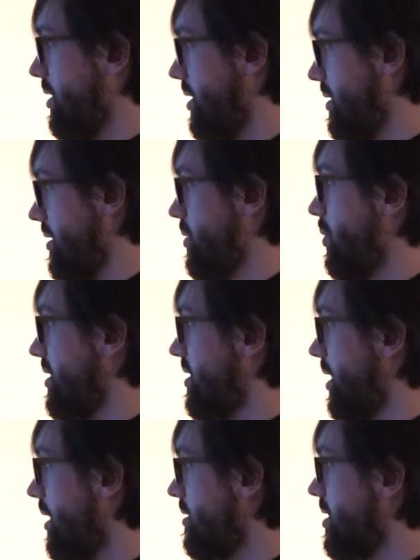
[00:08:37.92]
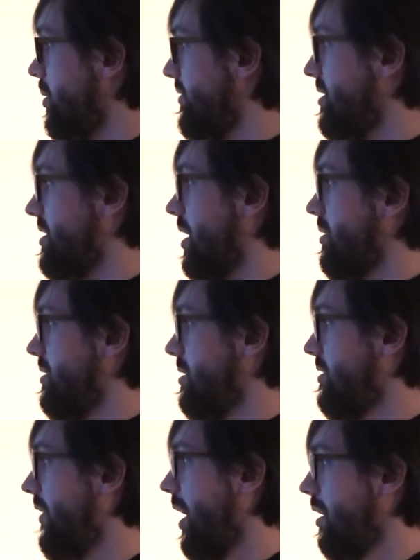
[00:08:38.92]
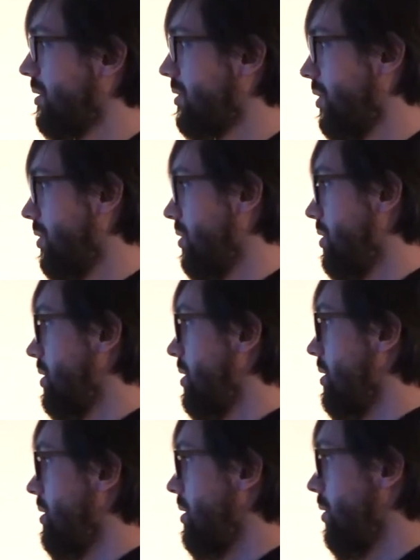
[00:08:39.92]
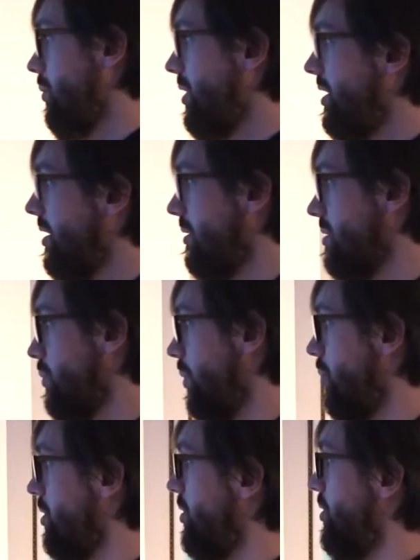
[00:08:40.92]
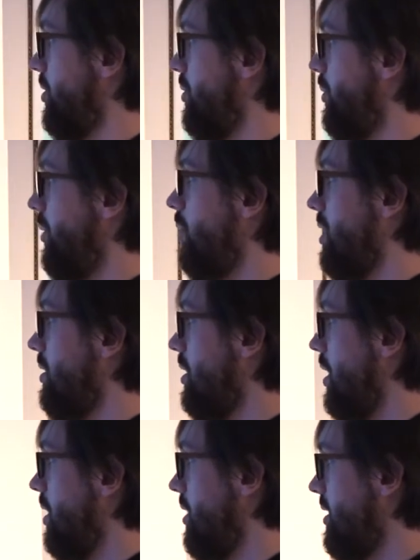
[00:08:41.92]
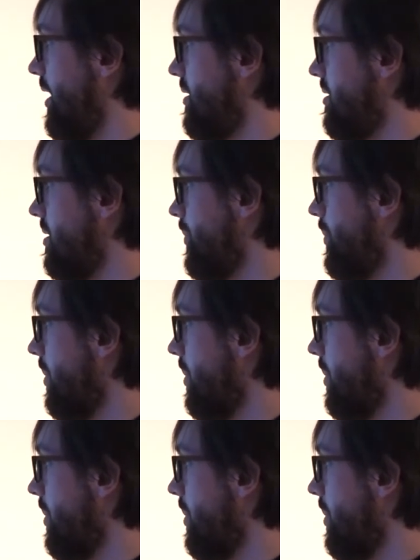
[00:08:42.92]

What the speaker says: the test once again. So if the status is failed or retest, we want to rerun the test